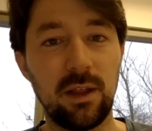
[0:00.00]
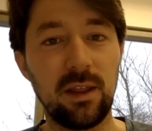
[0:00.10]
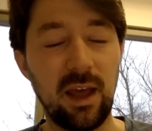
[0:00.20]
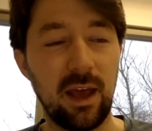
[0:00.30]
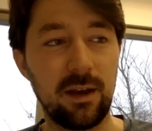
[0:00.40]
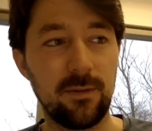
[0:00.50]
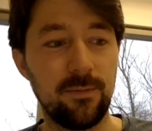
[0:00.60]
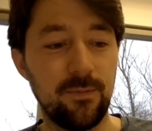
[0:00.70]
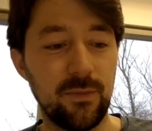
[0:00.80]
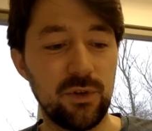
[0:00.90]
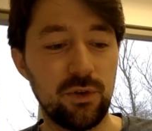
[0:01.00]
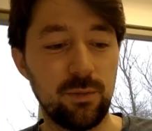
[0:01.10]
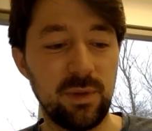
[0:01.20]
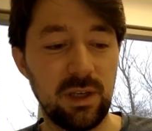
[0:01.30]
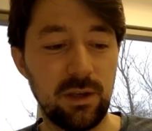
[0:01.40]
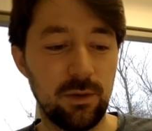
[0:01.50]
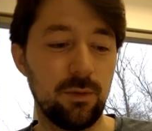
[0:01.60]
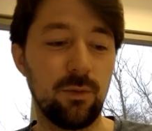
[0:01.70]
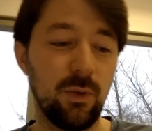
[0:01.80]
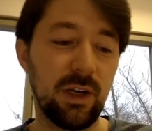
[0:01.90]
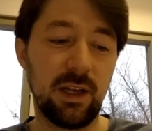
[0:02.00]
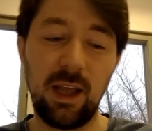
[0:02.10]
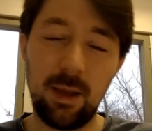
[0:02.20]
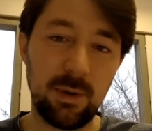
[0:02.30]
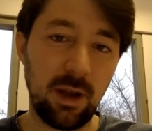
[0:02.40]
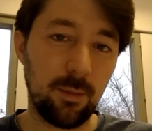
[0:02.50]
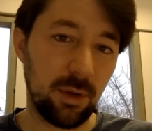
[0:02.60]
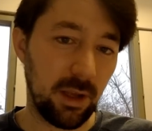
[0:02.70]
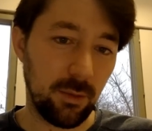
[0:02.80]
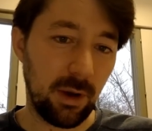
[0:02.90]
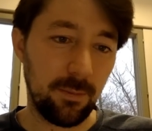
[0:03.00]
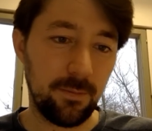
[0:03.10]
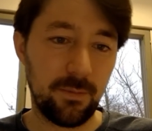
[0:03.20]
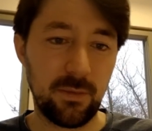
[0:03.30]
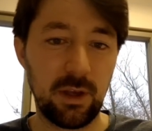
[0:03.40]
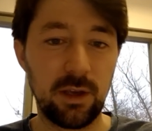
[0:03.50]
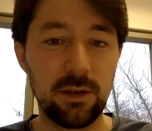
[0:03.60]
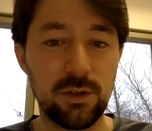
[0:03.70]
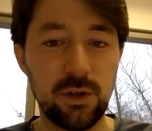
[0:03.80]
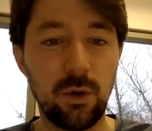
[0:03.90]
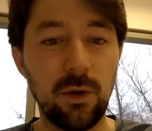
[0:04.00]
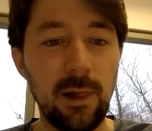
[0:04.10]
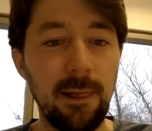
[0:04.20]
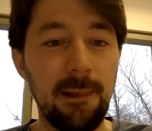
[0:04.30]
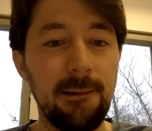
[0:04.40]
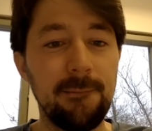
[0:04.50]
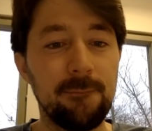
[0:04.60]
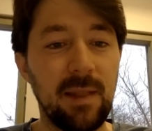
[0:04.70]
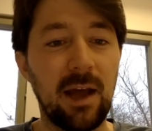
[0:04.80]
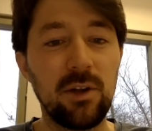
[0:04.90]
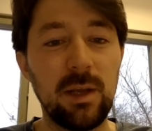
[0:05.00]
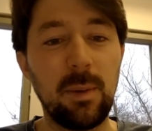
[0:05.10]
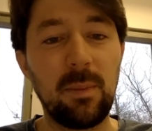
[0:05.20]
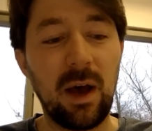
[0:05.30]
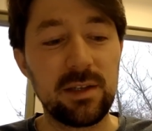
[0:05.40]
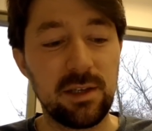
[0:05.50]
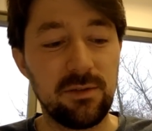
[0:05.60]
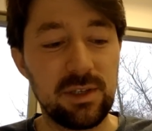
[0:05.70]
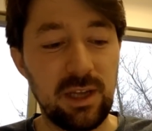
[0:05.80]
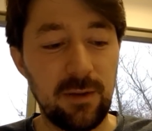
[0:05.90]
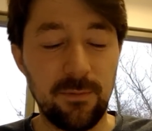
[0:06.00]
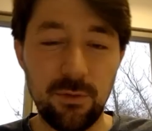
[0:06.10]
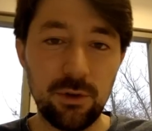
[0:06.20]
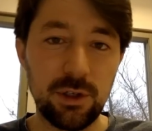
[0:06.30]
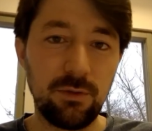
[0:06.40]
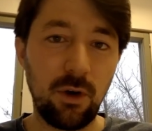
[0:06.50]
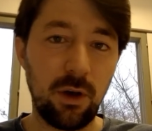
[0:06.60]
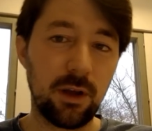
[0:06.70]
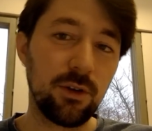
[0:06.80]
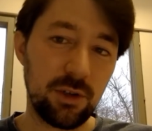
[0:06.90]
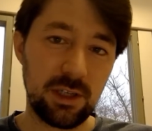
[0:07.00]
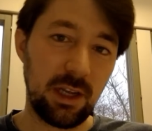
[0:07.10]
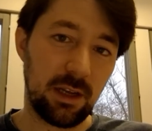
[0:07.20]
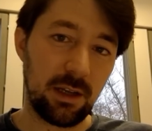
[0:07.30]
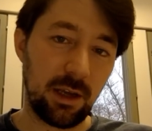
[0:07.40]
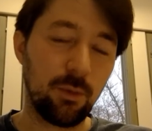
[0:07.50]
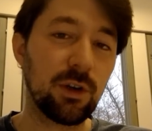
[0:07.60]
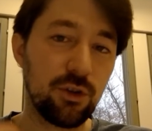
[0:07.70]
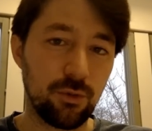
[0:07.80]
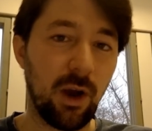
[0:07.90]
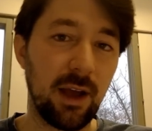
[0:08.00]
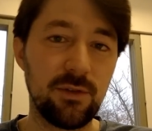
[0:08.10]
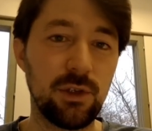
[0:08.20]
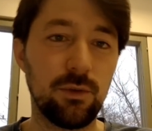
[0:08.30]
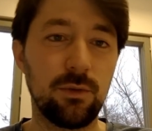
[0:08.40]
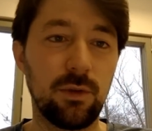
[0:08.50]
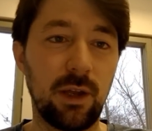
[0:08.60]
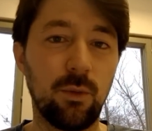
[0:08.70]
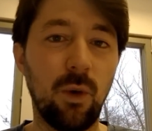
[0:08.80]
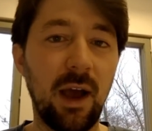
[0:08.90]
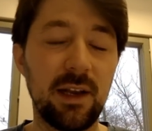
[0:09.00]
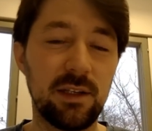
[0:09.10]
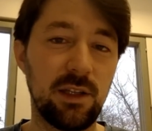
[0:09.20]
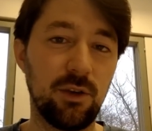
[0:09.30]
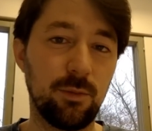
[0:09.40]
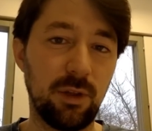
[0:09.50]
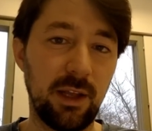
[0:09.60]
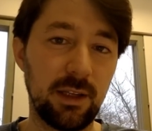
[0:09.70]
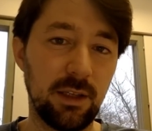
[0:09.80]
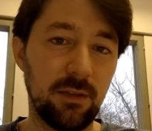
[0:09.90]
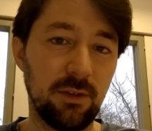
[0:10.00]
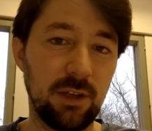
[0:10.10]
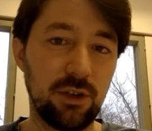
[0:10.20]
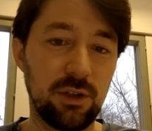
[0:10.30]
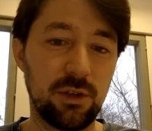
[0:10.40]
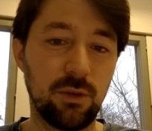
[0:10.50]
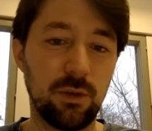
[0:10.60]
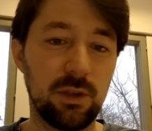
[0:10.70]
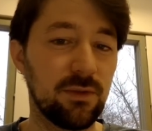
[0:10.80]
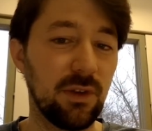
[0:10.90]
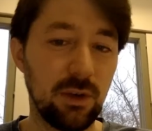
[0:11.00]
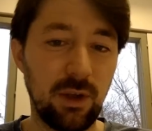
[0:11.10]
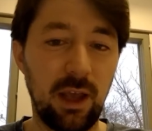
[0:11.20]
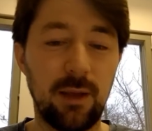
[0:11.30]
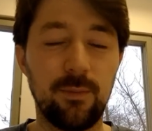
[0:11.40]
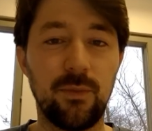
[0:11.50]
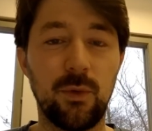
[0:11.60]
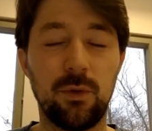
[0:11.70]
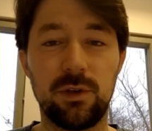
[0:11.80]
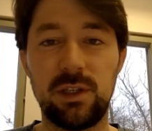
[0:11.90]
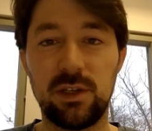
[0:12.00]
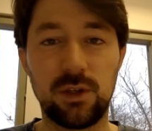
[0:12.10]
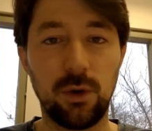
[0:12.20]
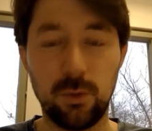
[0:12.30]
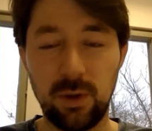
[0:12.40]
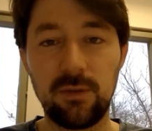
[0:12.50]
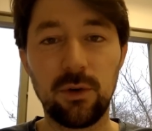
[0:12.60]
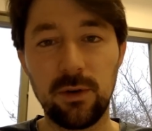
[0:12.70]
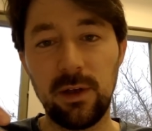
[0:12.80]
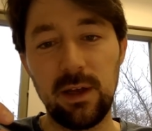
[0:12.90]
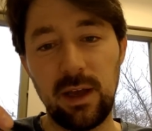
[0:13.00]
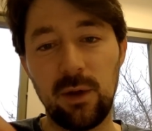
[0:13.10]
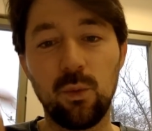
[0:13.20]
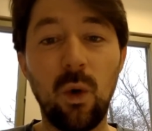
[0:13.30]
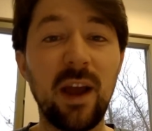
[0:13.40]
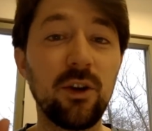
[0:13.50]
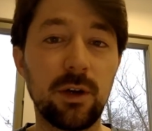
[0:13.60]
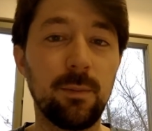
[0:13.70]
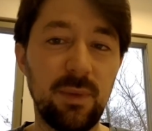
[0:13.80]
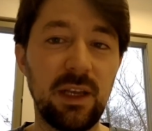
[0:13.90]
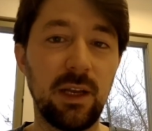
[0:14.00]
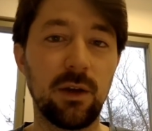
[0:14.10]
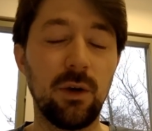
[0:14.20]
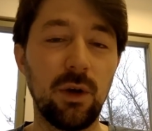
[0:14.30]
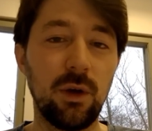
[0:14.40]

than to be winning a game and not playing well. Okay, so how do you keep a positive state? First of all, understand like what drives you, like why it is that you're playing League of Legends or this video game or CSGO or whatever, and why you're competing.